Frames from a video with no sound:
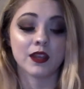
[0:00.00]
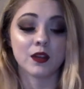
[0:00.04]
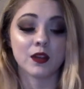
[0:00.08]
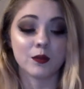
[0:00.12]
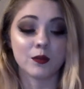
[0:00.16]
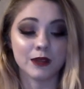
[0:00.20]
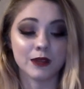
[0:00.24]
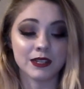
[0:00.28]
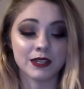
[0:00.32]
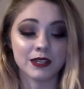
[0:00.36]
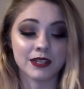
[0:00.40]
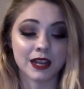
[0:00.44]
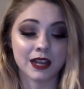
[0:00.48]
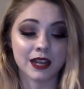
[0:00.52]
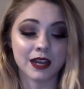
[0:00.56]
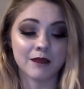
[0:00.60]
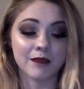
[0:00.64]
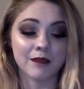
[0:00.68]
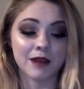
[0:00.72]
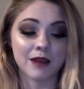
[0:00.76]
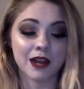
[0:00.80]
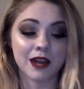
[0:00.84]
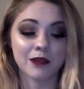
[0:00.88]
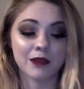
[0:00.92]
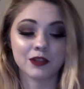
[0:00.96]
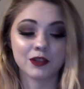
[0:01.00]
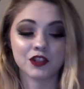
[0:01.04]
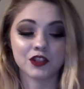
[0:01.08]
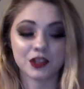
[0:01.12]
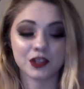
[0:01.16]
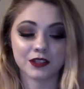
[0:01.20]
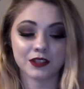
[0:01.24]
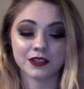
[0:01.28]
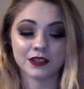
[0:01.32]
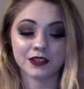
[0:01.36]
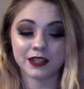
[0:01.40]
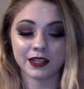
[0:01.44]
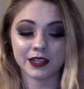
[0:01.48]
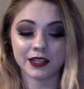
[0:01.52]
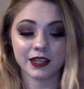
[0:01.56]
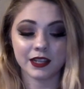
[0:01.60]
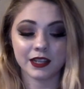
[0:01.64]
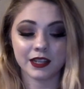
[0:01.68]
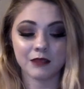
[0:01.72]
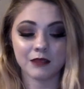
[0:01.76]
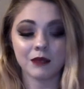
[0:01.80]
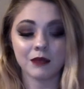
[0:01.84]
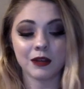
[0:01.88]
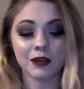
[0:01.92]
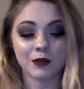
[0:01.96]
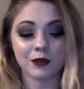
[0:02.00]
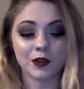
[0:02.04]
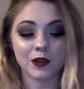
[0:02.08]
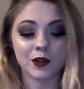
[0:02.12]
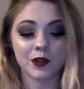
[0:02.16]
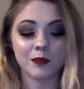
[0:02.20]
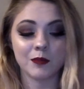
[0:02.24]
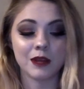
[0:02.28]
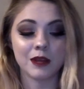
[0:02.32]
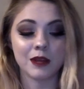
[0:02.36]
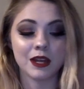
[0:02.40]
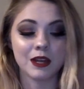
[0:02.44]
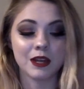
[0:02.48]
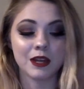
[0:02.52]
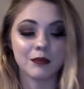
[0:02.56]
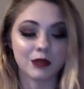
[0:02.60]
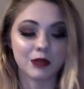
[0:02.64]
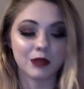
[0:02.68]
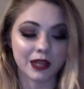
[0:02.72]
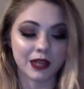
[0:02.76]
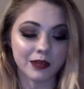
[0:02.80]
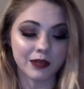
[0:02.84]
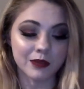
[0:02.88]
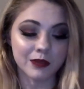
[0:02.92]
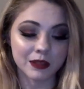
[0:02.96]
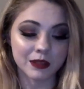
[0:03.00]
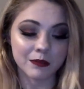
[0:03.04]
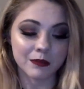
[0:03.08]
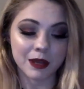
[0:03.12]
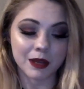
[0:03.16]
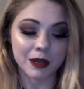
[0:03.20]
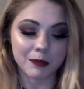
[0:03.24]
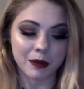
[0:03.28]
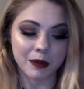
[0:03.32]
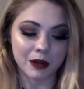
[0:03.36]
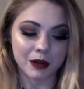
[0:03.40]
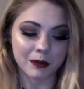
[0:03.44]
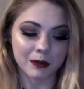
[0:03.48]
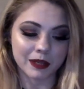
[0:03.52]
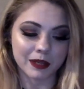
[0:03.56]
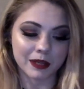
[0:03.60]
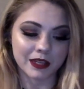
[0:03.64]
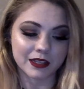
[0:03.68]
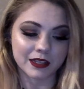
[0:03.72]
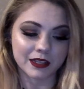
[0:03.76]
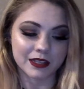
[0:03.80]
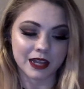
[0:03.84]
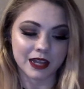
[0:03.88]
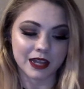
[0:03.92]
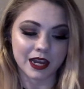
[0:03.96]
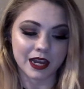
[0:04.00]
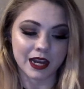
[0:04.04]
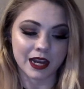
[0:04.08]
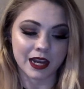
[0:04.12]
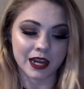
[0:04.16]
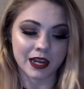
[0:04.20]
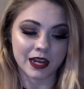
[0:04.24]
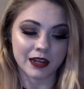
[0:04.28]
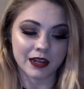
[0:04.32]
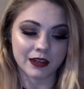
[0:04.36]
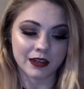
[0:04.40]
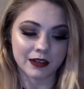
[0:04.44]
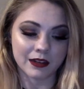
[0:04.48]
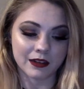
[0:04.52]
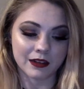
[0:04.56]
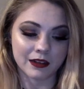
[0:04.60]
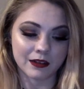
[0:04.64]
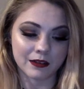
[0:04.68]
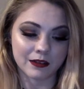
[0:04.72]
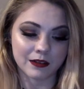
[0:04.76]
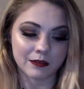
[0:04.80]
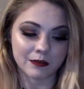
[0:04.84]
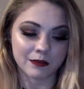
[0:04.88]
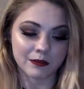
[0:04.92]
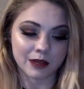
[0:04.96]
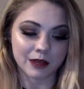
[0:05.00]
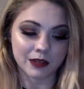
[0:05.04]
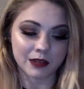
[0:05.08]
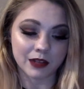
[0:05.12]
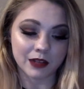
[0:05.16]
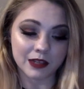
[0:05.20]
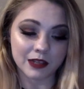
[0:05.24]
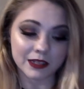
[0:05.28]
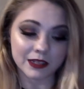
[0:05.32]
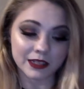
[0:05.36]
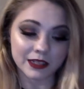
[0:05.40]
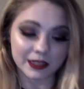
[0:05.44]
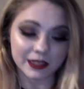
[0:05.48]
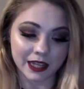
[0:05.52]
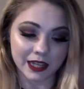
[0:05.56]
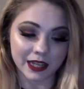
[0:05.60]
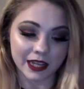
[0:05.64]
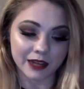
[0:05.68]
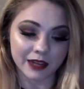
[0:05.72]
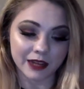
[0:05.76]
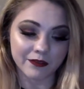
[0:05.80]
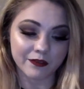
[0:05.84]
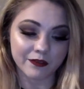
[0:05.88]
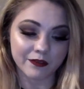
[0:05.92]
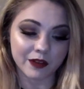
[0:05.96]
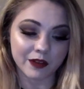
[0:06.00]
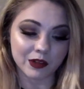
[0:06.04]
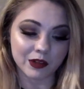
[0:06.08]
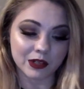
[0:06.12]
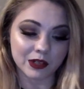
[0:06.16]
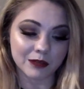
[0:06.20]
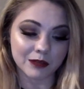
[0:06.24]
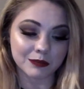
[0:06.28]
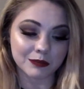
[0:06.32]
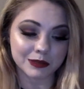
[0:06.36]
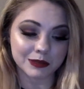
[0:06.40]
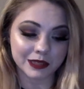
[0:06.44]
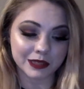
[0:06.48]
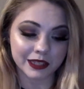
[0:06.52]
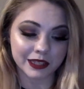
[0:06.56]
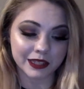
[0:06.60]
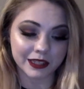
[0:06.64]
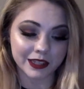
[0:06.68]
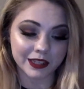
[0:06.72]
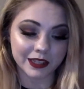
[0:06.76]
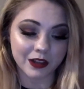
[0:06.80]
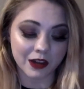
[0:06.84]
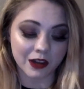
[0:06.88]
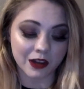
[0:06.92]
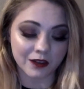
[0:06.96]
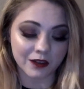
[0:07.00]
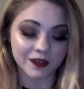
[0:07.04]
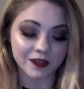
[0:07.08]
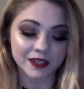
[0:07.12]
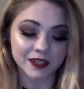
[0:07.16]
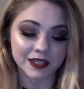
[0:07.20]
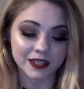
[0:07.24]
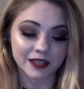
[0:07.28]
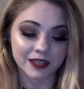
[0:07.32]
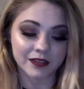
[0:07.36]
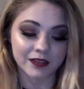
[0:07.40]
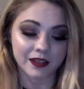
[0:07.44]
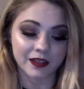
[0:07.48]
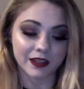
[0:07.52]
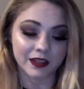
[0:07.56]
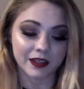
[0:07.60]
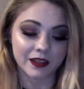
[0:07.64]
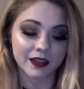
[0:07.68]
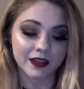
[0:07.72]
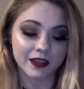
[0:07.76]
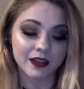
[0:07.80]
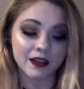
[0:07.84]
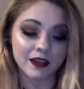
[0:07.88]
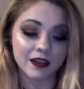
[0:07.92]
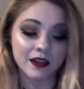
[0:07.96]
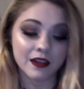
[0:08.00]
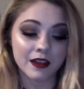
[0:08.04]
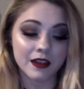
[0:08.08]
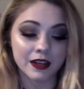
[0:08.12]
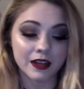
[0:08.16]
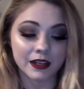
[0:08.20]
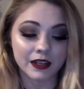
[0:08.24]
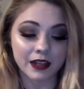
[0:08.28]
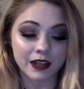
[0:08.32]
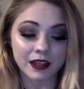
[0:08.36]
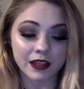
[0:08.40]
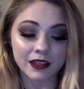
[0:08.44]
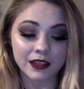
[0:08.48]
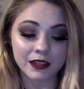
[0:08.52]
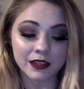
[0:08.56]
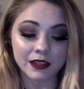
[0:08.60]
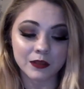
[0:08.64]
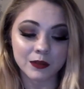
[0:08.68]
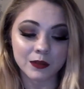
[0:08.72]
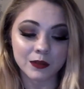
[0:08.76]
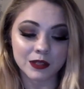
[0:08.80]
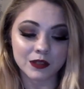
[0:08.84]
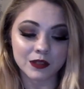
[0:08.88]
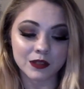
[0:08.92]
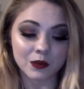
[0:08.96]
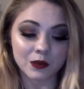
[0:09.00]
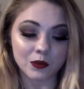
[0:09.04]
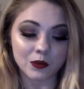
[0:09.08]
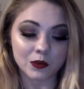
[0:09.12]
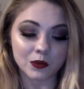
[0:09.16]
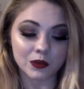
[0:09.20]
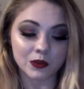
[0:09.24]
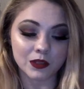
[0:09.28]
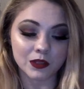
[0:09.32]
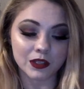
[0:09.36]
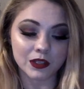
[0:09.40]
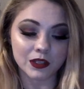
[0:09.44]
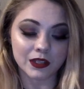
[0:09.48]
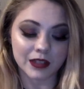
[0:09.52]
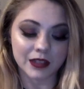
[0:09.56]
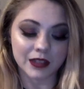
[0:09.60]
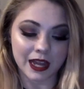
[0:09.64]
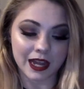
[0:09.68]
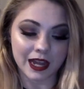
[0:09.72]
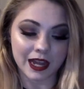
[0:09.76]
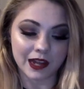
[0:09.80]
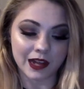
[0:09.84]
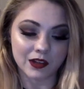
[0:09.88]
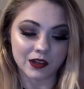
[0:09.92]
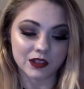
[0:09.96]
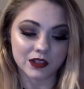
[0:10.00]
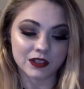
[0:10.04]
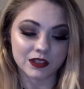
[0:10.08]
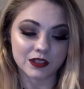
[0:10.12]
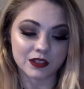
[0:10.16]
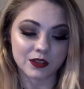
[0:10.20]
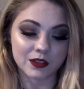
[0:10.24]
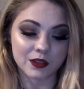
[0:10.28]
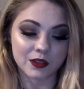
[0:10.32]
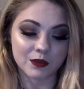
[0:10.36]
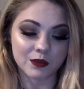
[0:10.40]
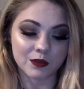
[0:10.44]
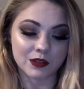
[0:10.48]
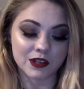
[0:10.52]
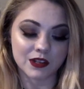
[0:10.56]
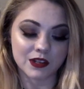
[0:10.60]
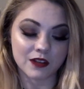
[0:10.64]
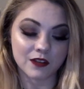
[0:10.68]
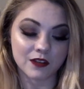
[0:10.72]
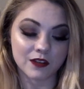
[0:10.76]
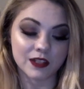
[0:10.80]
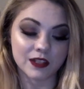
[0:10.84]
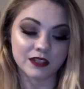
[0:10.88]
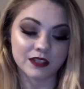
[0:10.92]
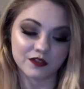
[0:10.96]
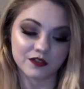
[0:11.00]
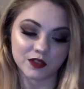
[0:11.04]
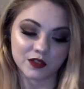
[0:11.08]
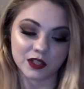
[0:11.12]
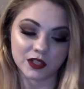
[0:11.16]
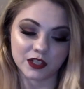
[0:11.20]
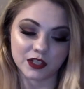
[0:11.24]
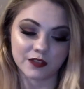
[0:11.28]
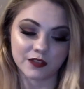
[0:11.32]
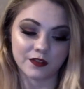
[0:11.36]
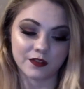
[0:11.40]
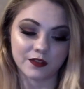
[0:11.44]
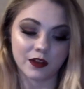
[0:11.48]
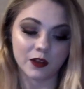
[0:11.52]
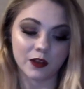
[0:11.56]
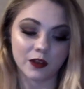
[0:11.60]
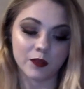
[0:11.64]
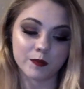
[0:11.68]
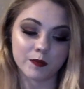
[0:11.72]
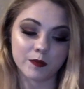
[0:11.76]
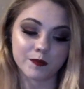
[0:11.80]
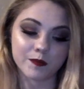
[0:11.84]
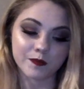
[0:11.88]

One time, I was just sitting in my room playing with my Barbies, and my closet light fell completely off the ceiling. Nothing was old in the house, so there was no reason for it to fall.